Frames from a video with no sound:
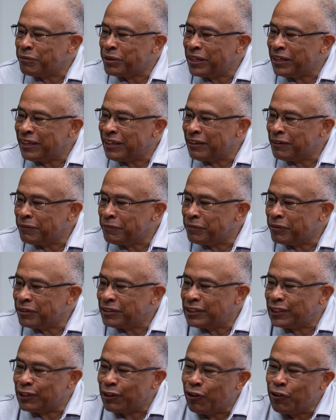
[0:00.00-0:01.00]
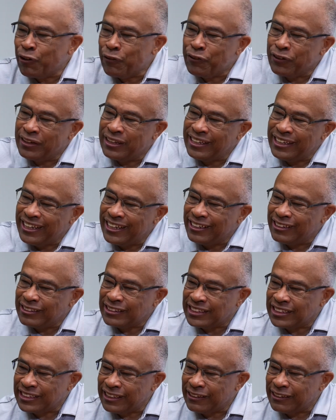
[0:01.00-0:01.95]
me over the years.